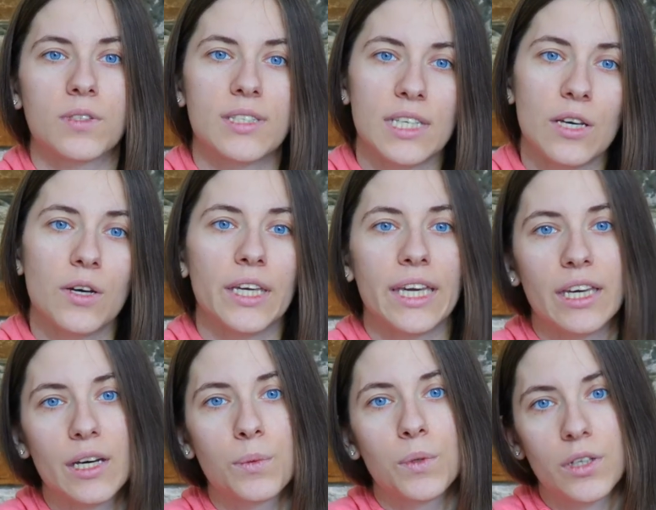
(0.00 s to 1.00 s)
you see or
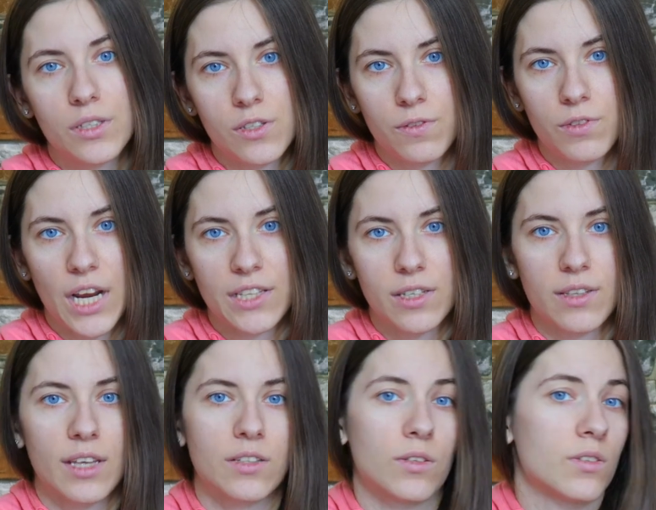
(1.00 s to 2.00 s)
hear words or
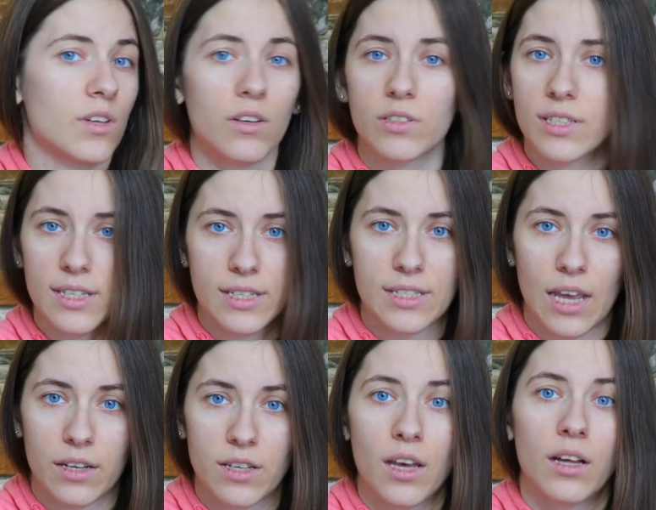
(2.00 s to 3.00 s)
phrases that you don't
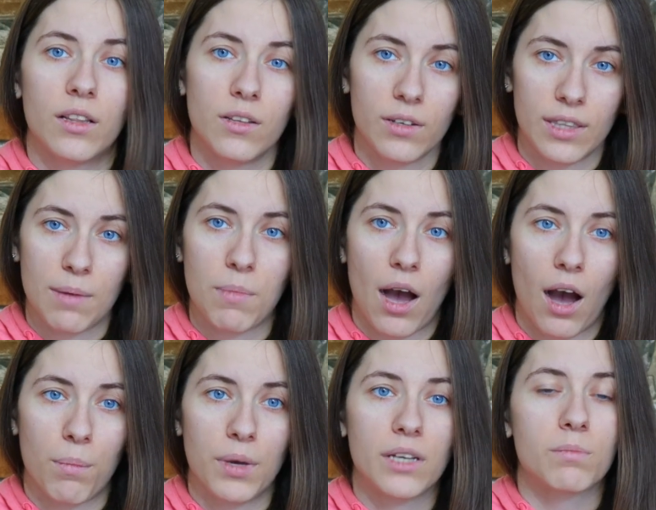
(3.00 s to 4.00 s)
understand, look them
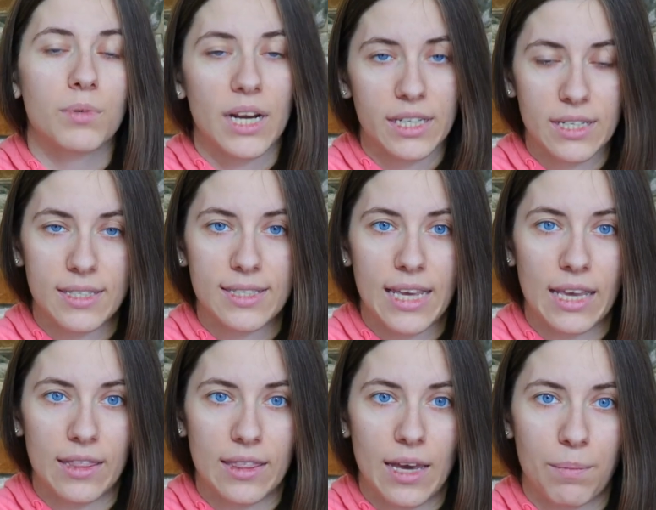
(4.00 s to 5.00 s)
up and practice saying